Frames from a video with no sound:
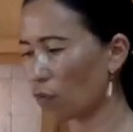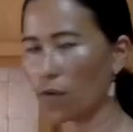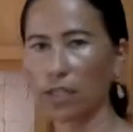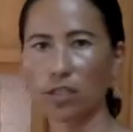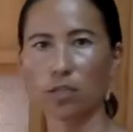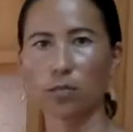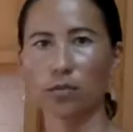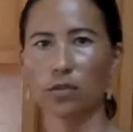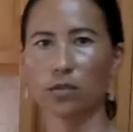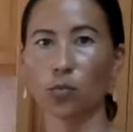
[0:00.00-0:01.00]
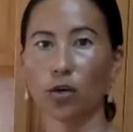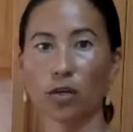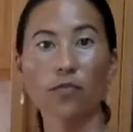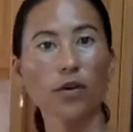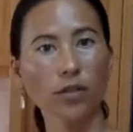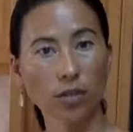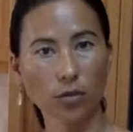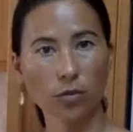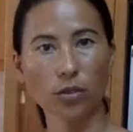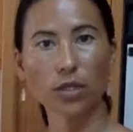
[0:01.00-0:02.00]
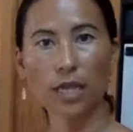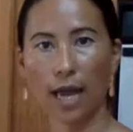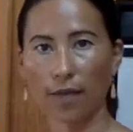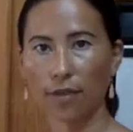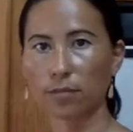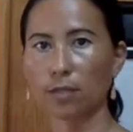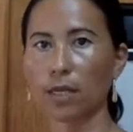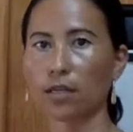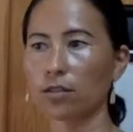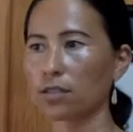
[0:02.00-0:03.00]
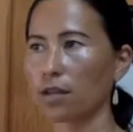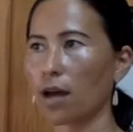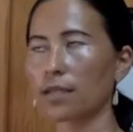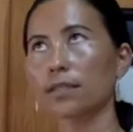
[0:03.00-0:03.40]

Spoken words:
vegetables work for you. You can add them to make your stock.